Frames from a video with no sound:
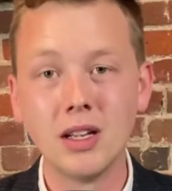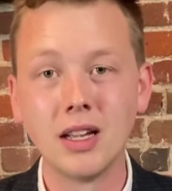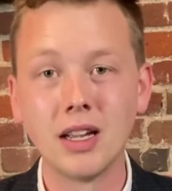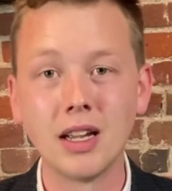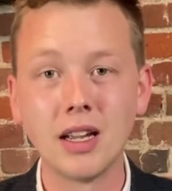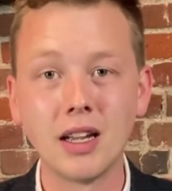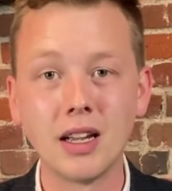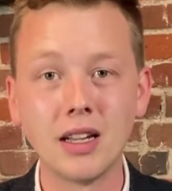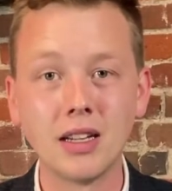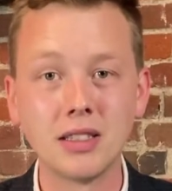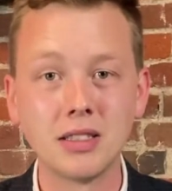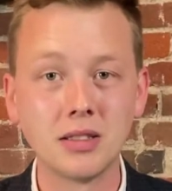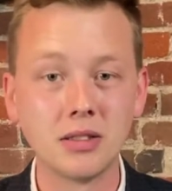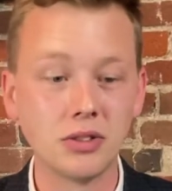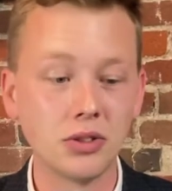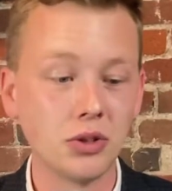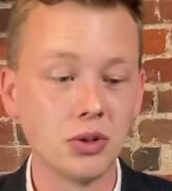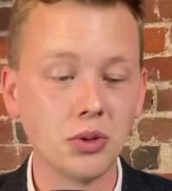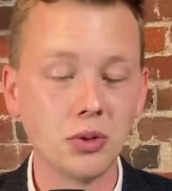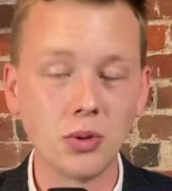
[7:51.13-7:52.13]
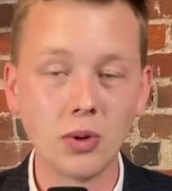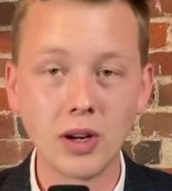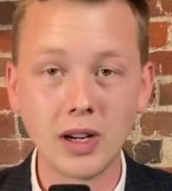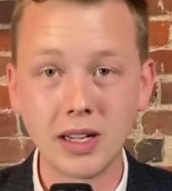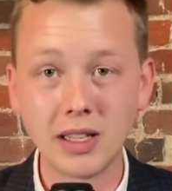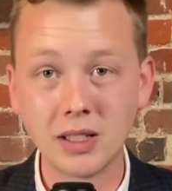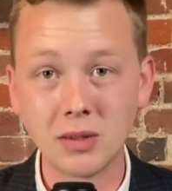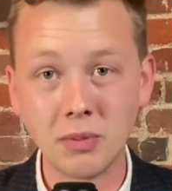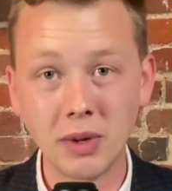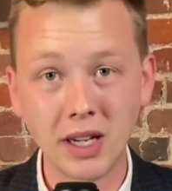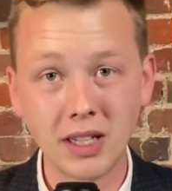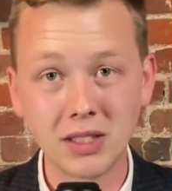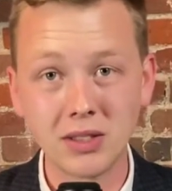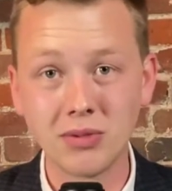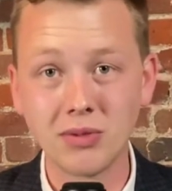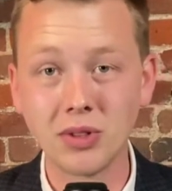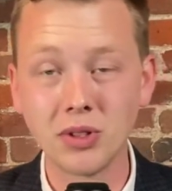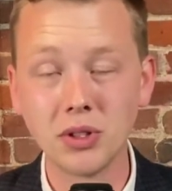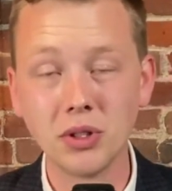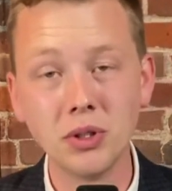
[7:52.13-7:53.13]
and do what is best
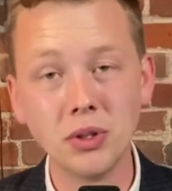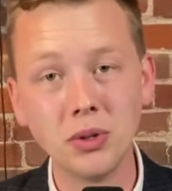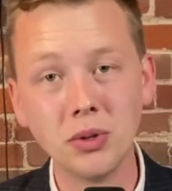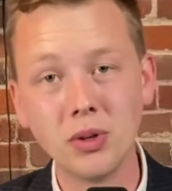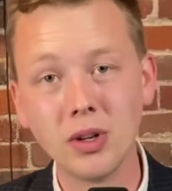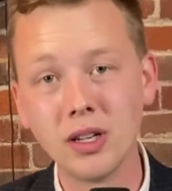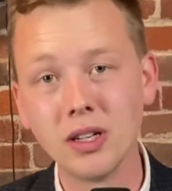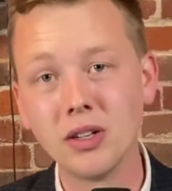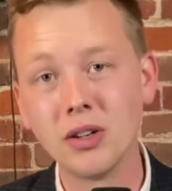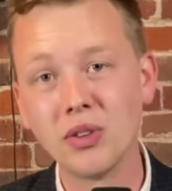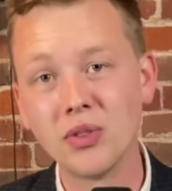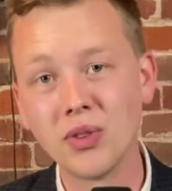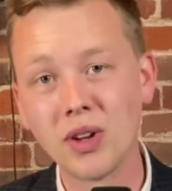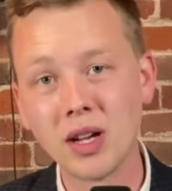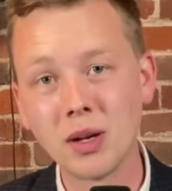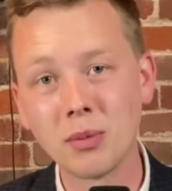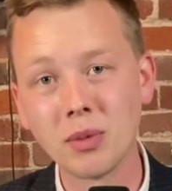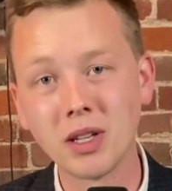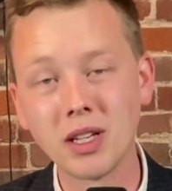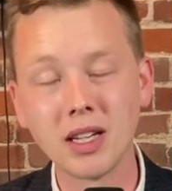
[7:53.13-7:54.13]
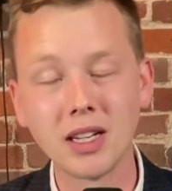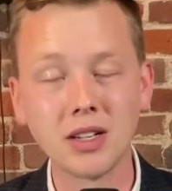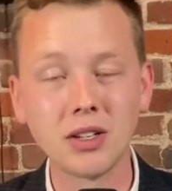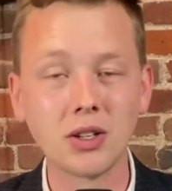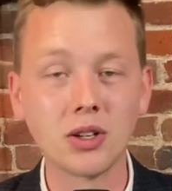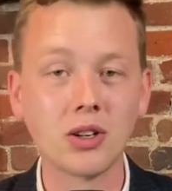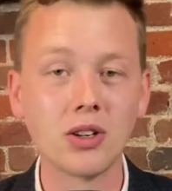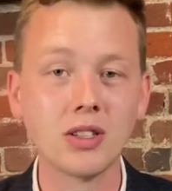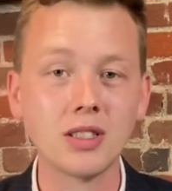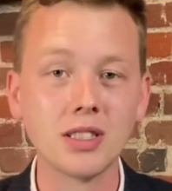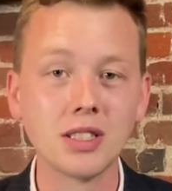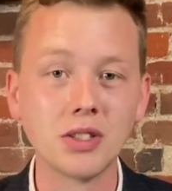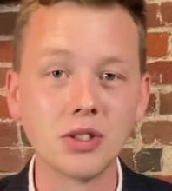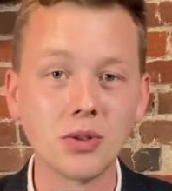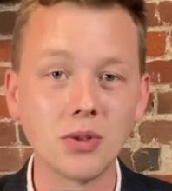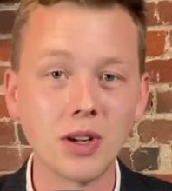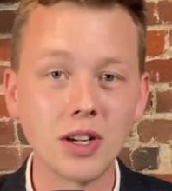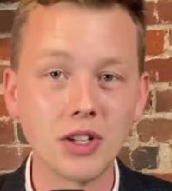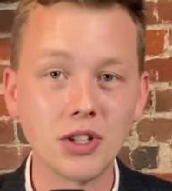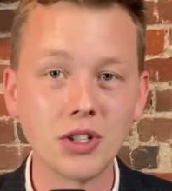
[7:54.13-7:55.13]
for you and your family and your current
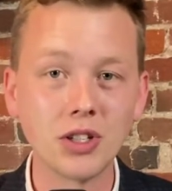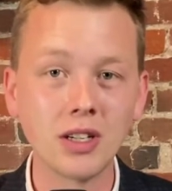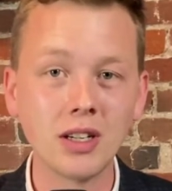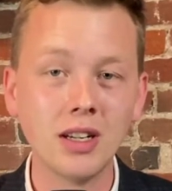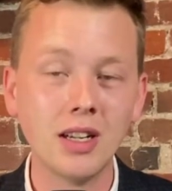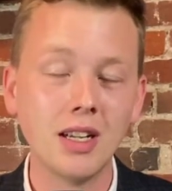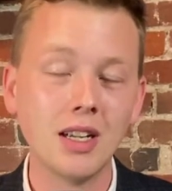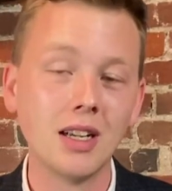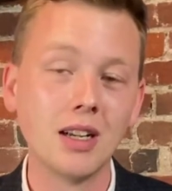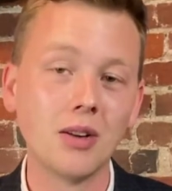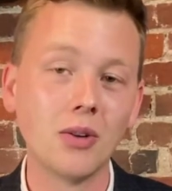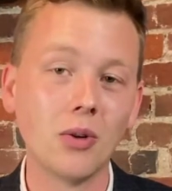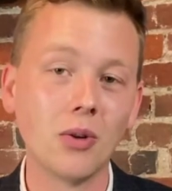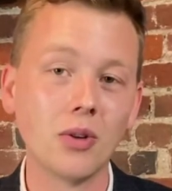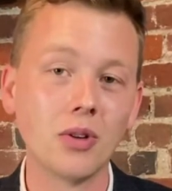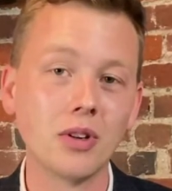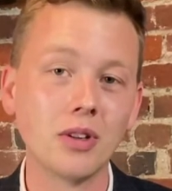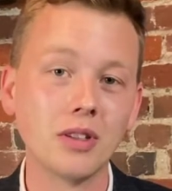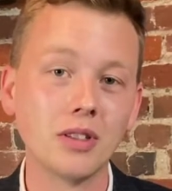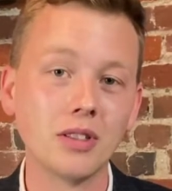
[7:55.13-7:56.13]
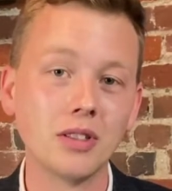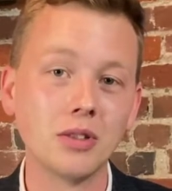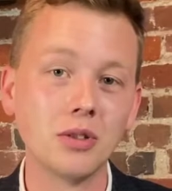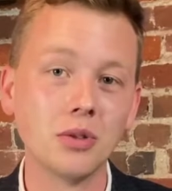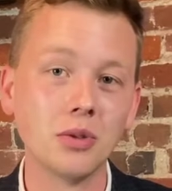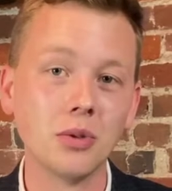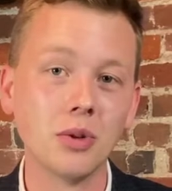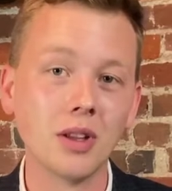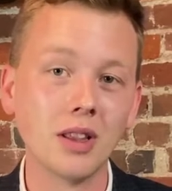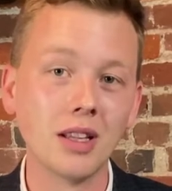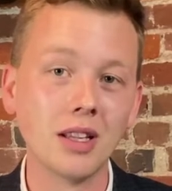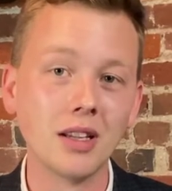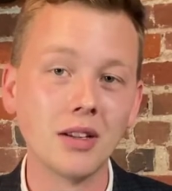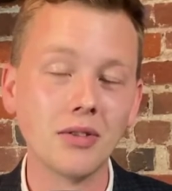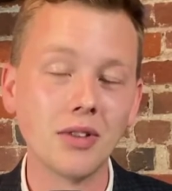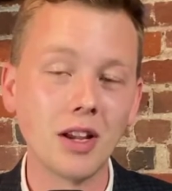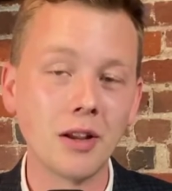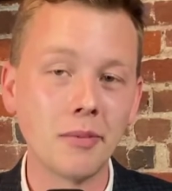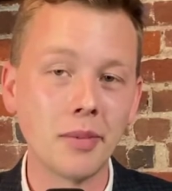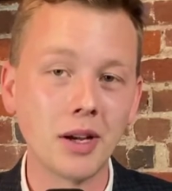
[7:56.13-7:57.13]
situation in order to live
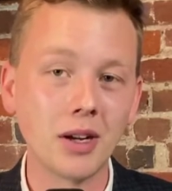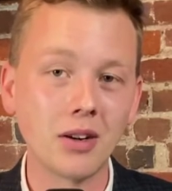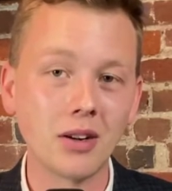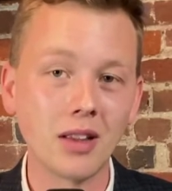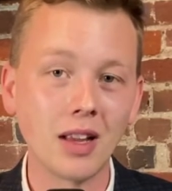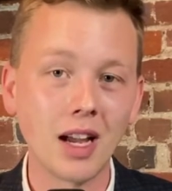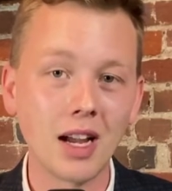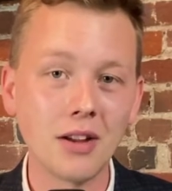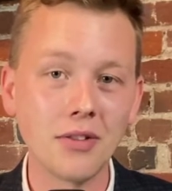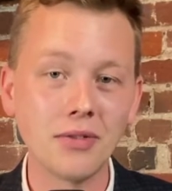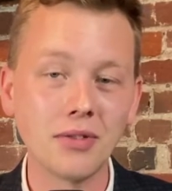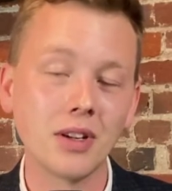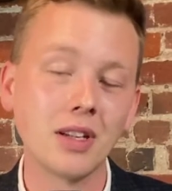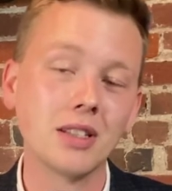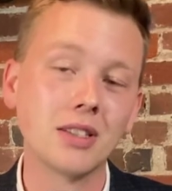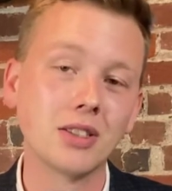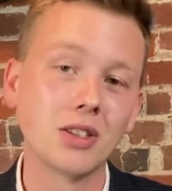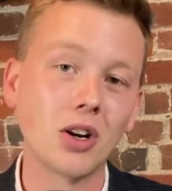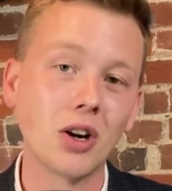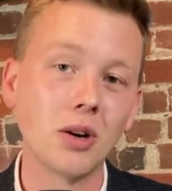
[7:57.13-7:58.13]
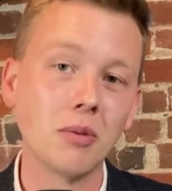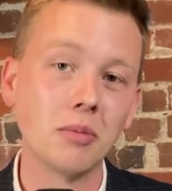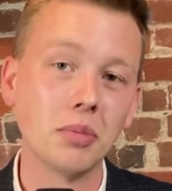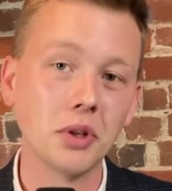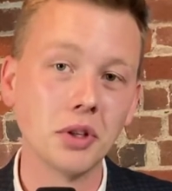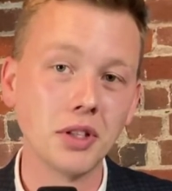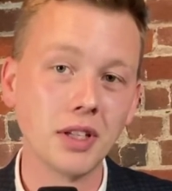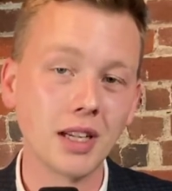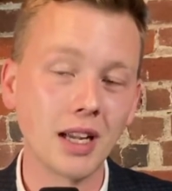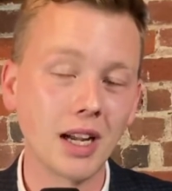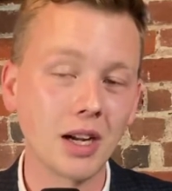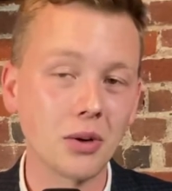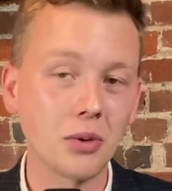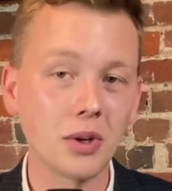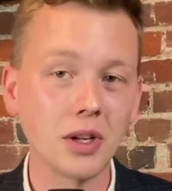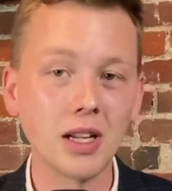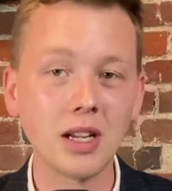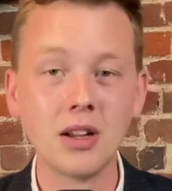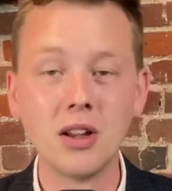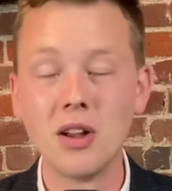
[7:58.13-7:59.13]
a better life and start building
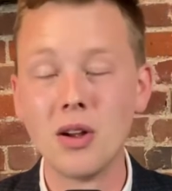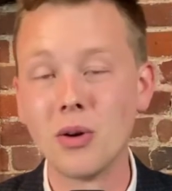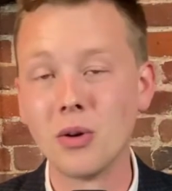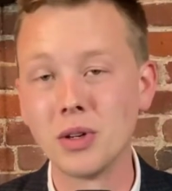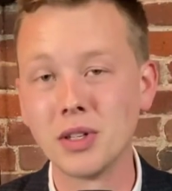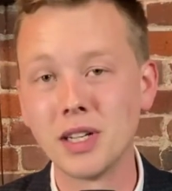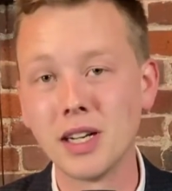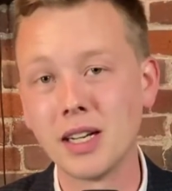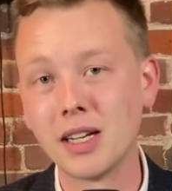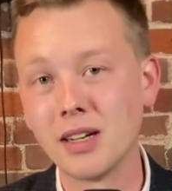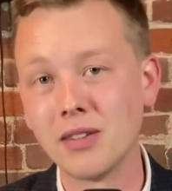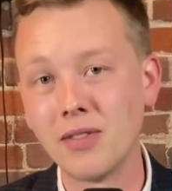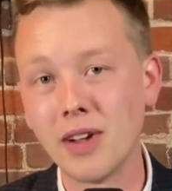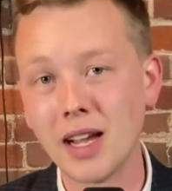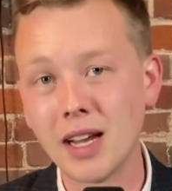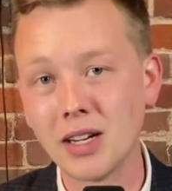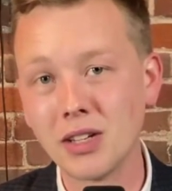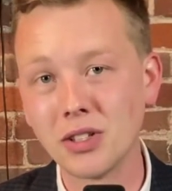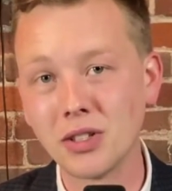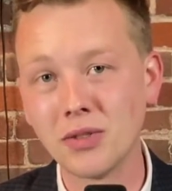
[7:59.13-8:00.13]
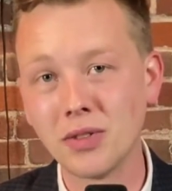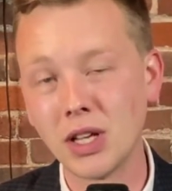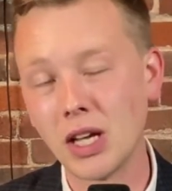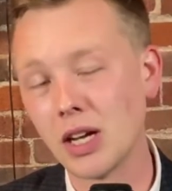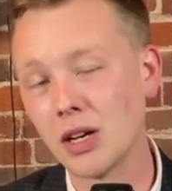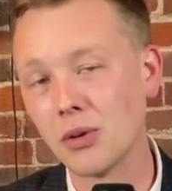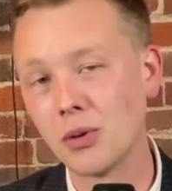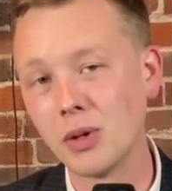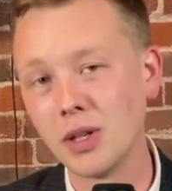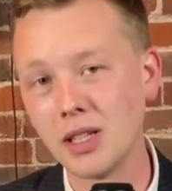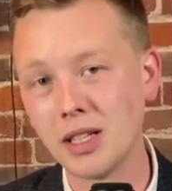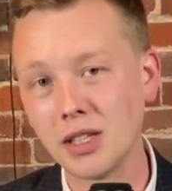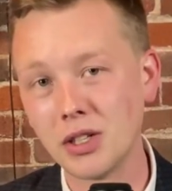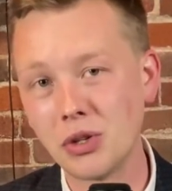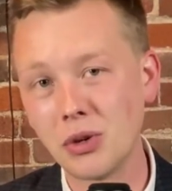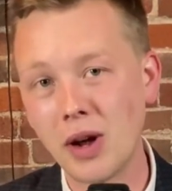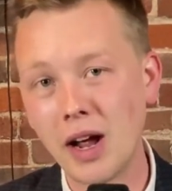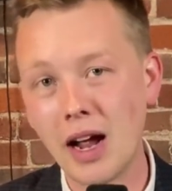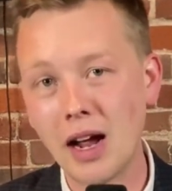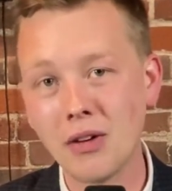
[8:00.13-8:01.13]
equity or take advantage of the equity that you
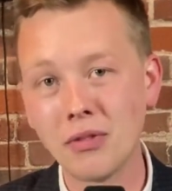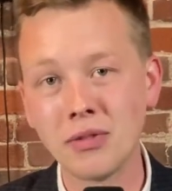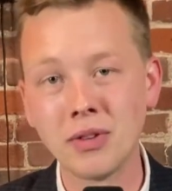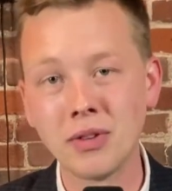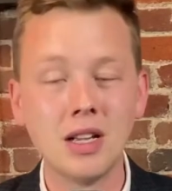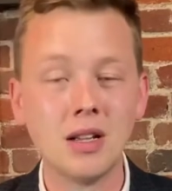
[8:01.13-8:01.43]
have.